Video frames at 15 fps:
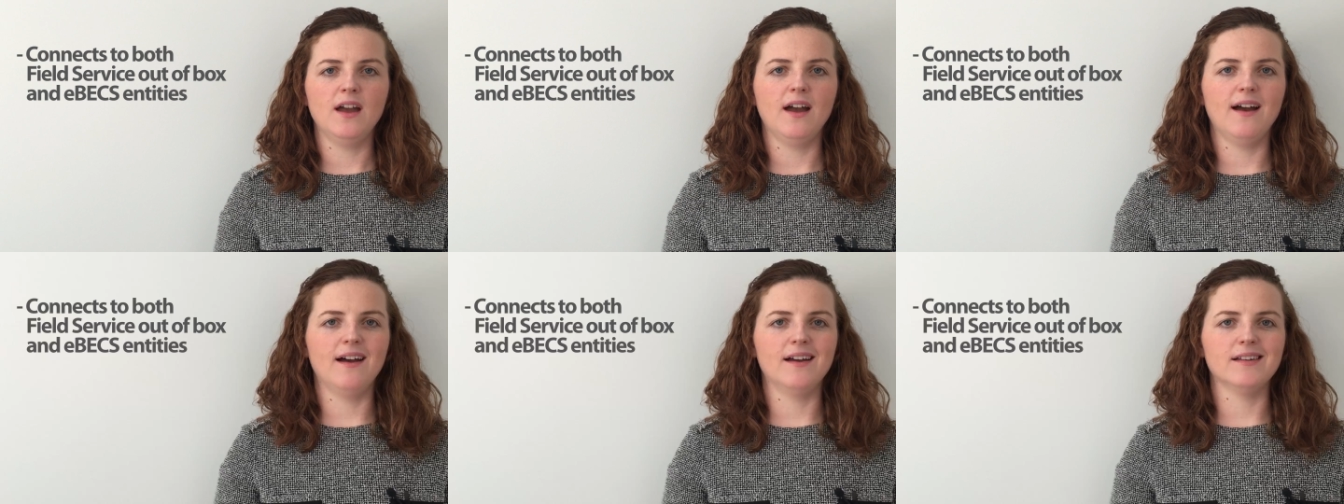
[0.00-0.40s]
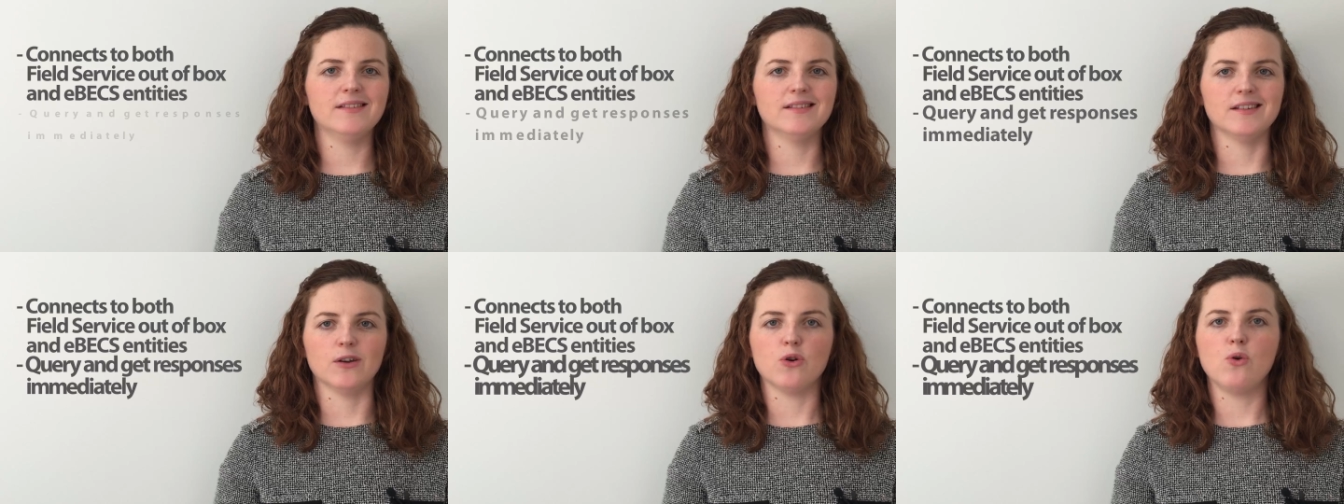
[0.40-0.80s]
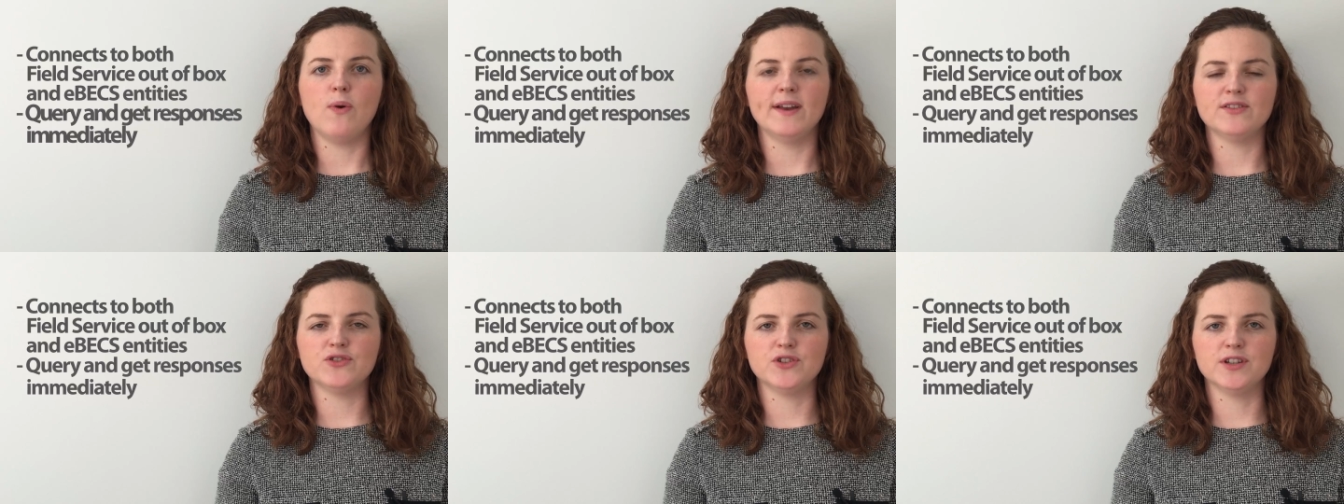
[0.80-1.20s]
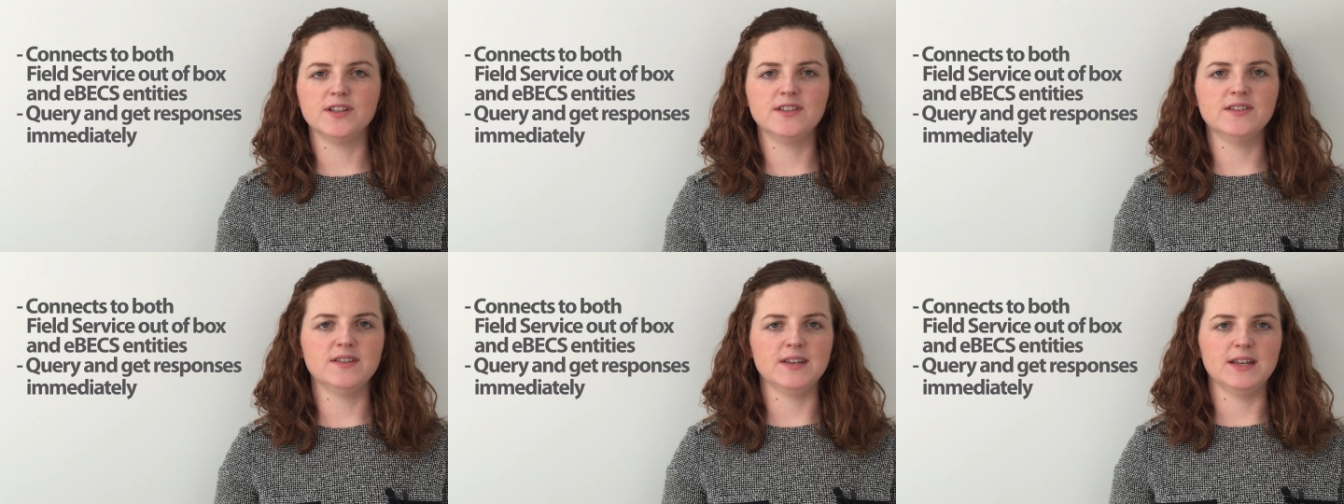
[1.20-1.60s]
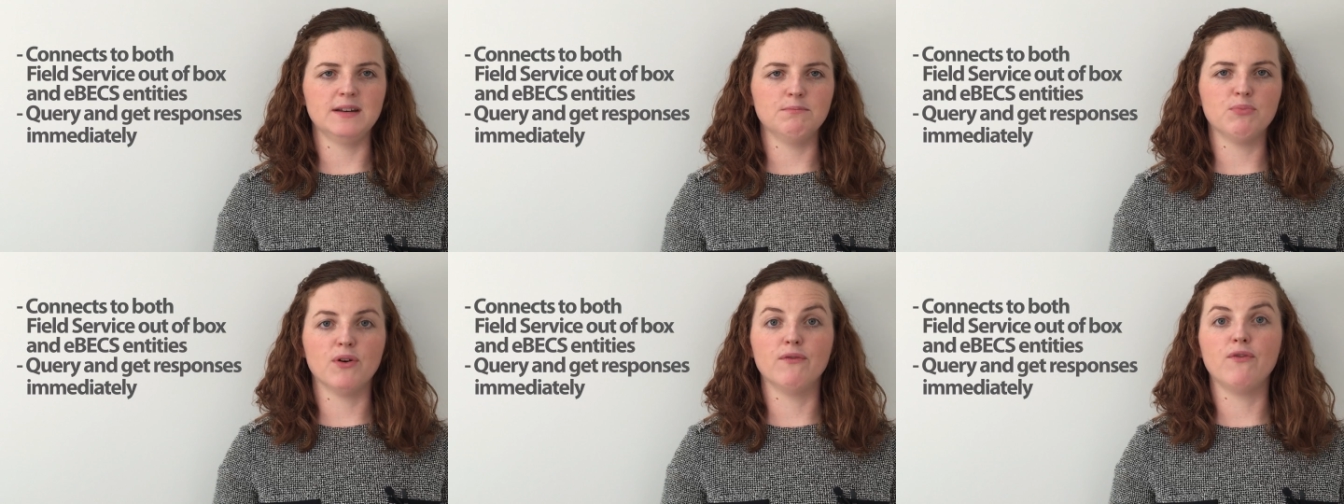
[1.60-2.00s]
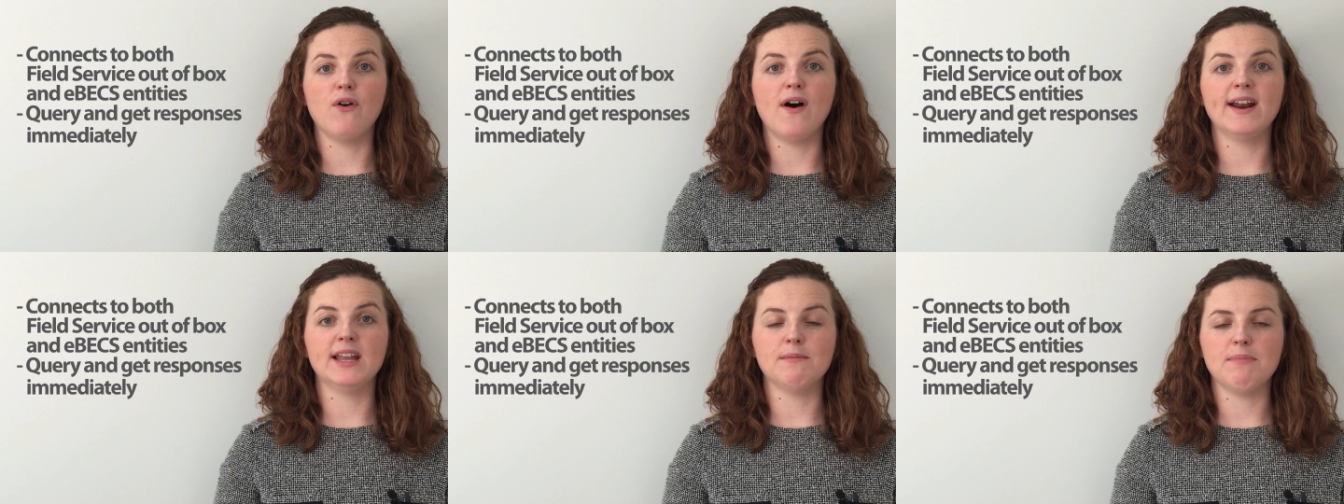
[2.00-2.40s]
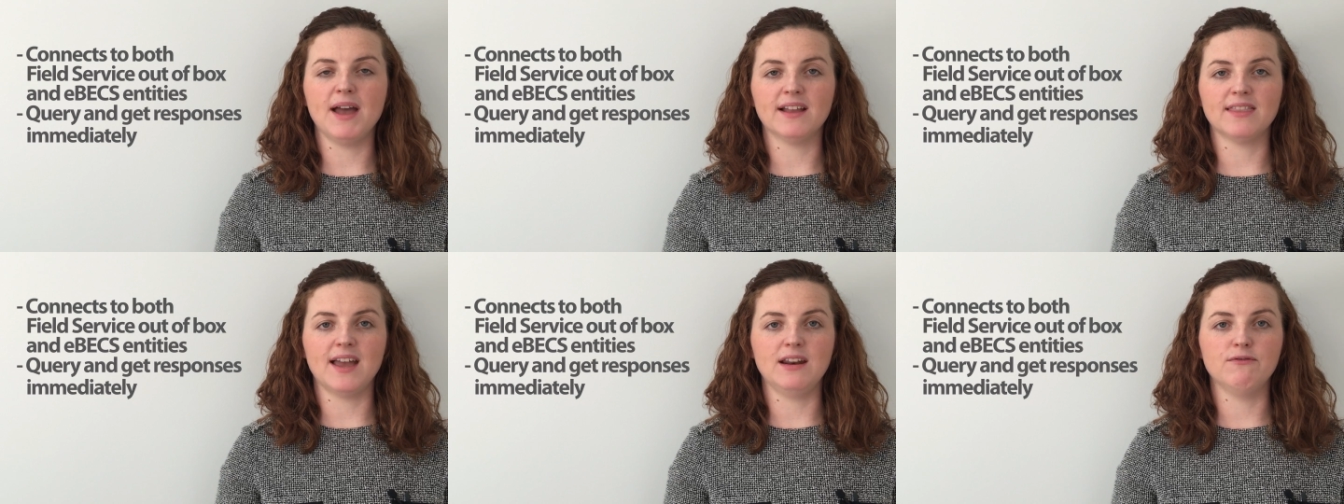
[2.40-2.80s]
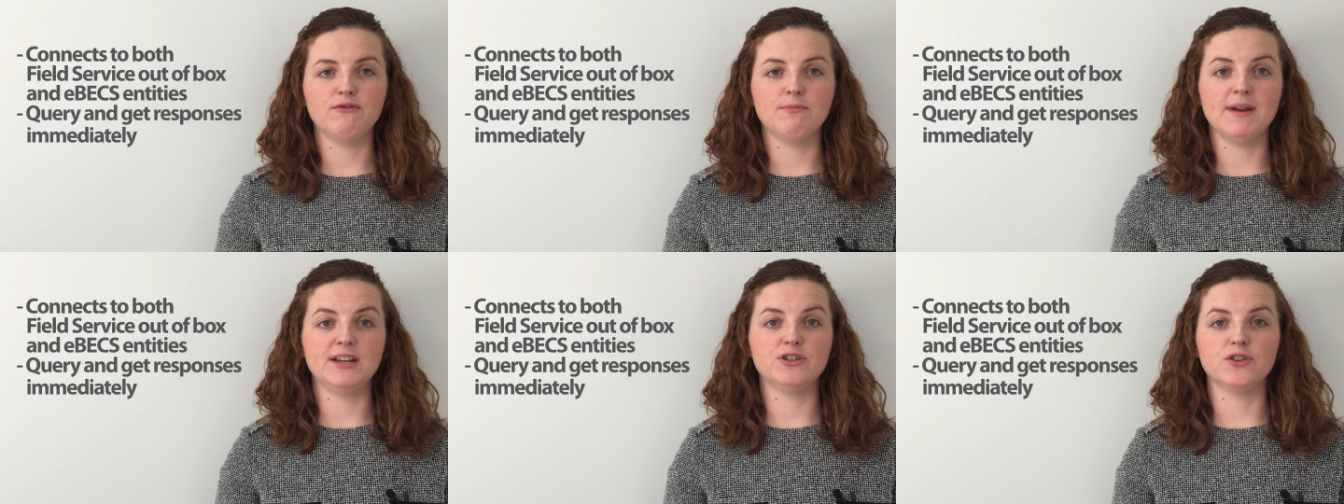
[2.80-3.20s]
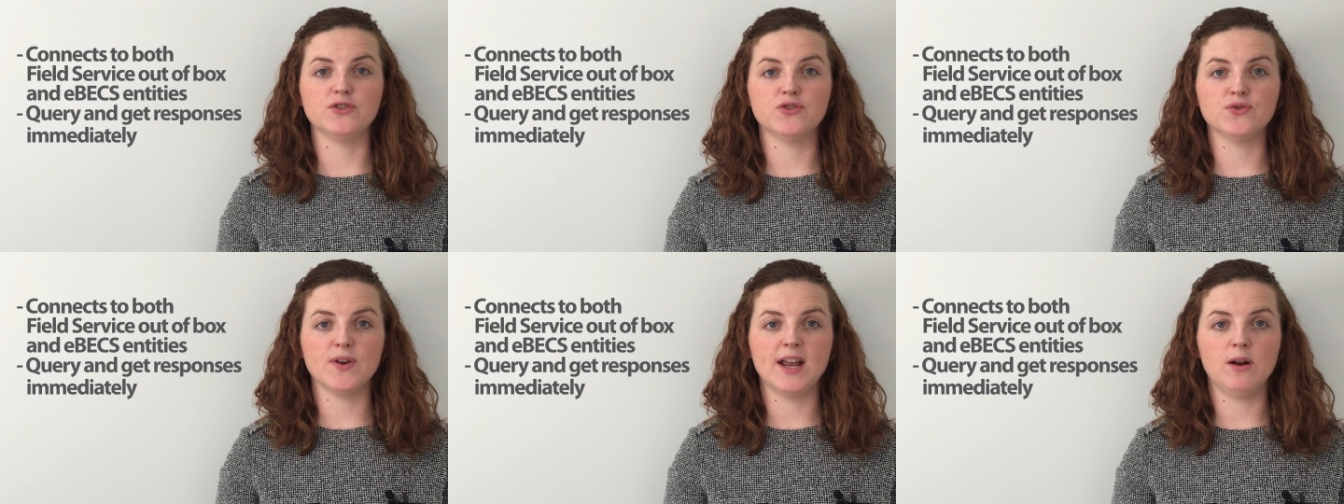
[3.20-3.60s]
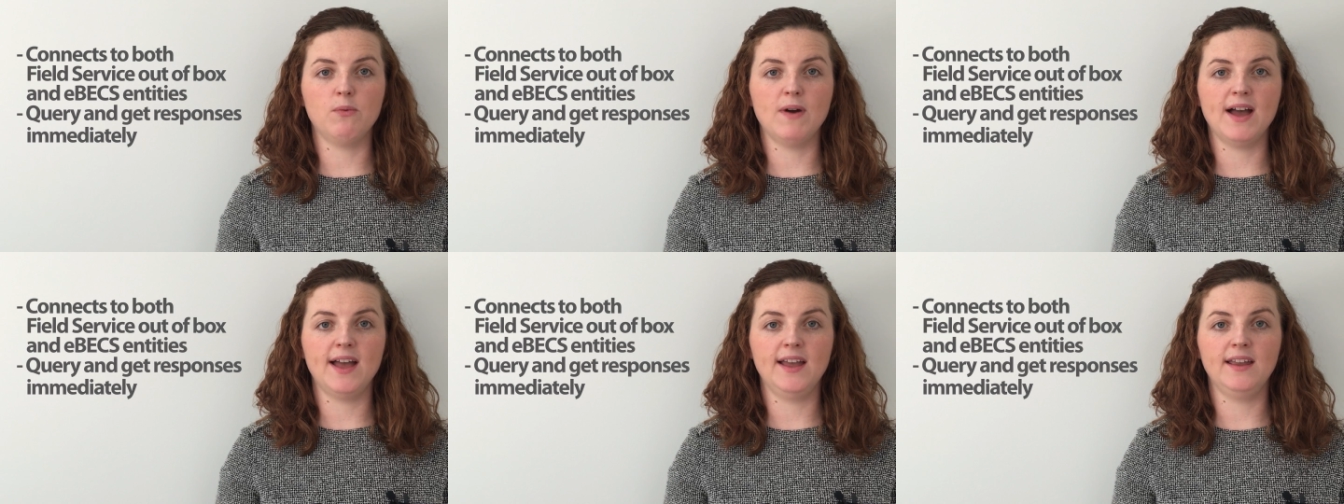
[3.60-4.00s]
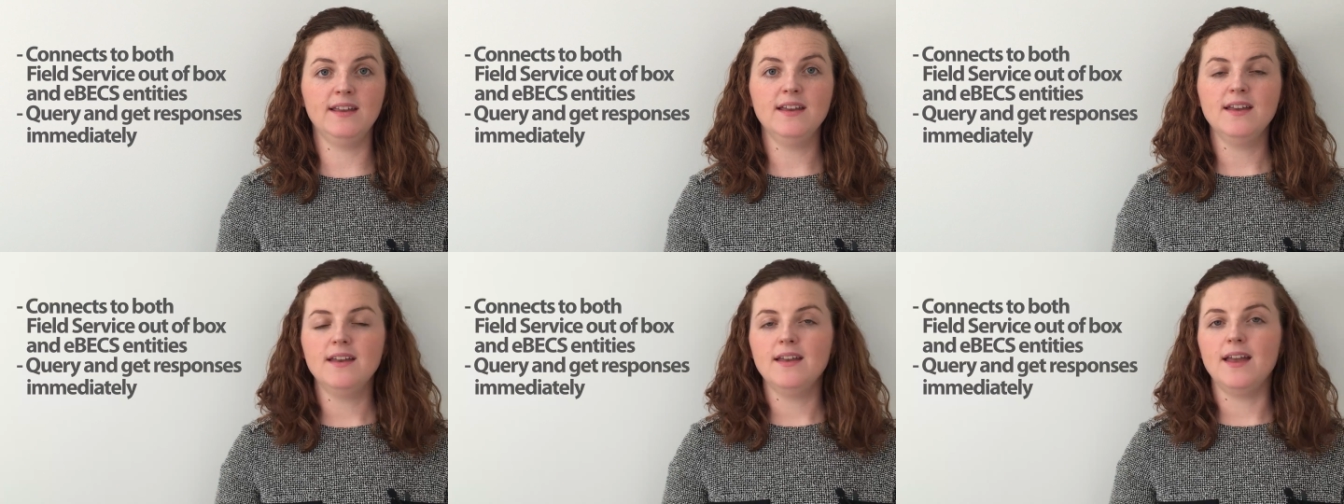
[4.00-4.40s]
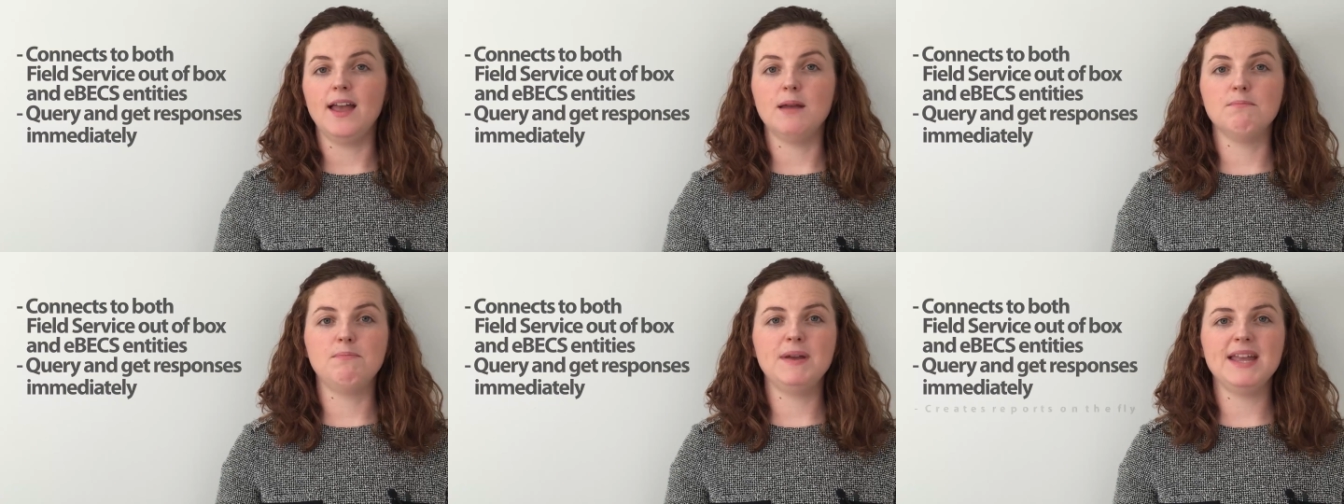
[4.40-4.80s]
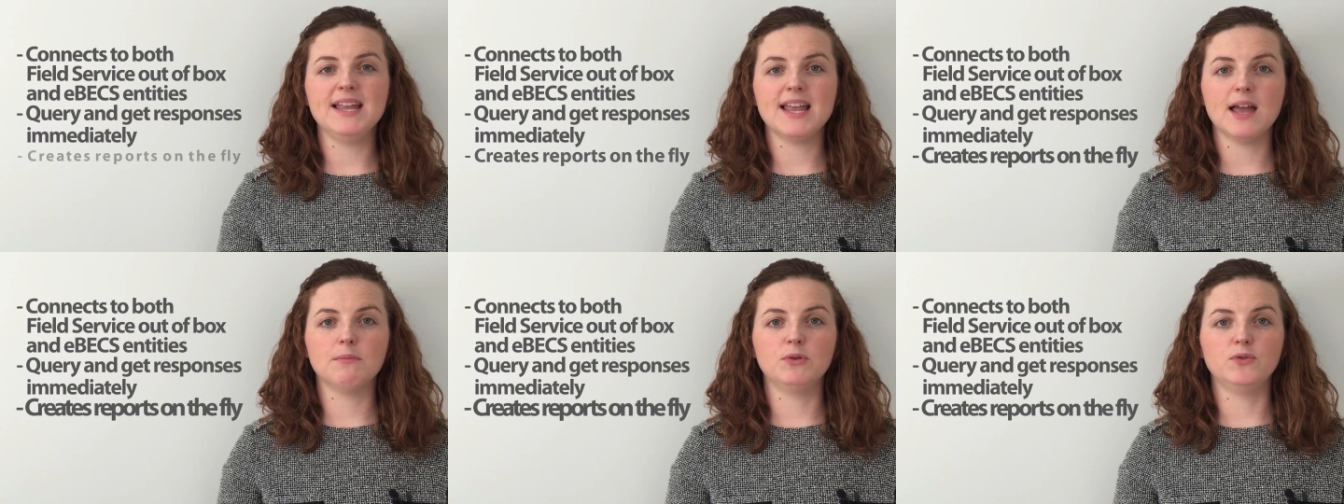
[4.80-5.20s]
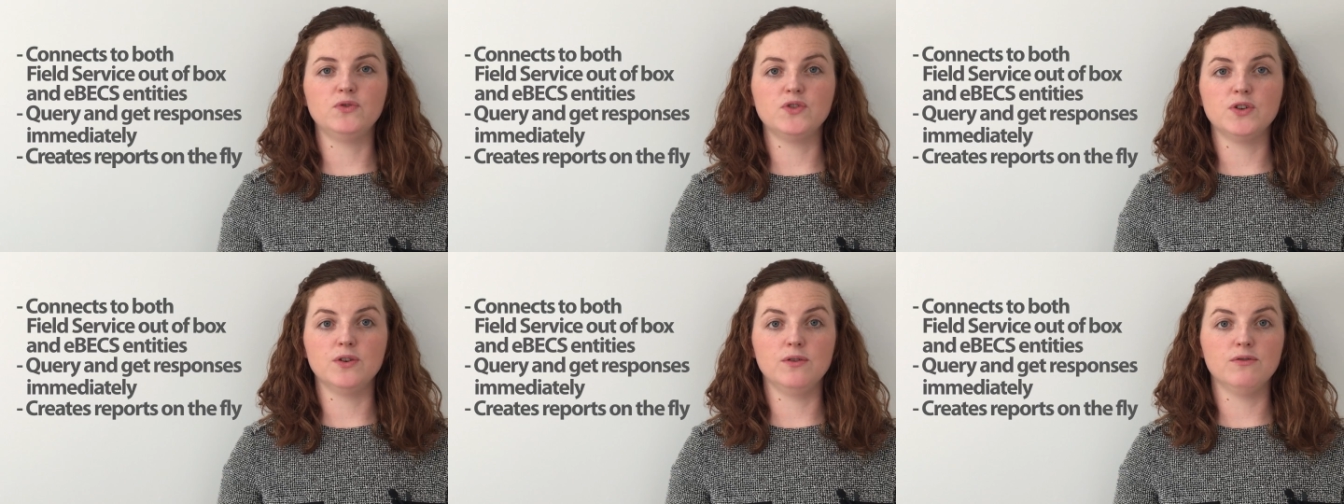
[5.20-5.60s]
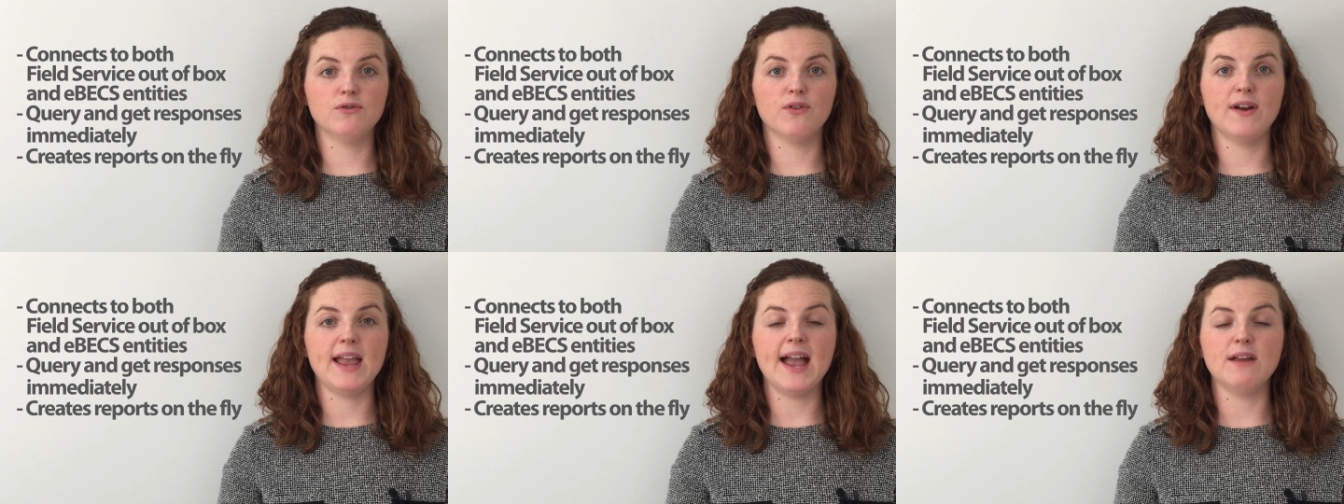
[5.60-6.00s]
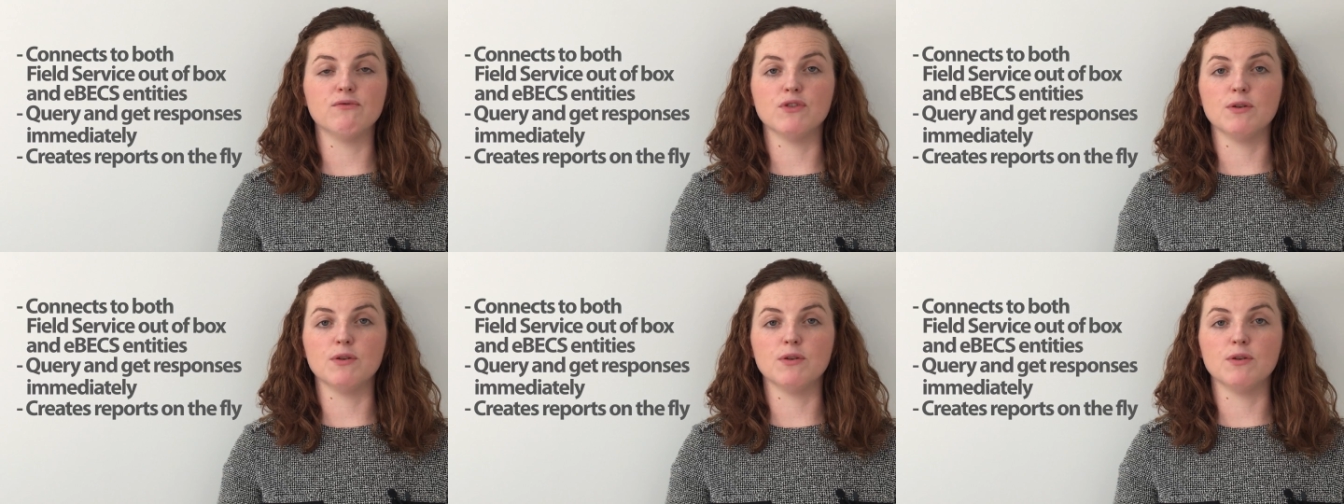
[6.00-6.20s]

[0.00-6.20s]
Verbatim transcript: ask it questions and providing back that information straight away and being able to create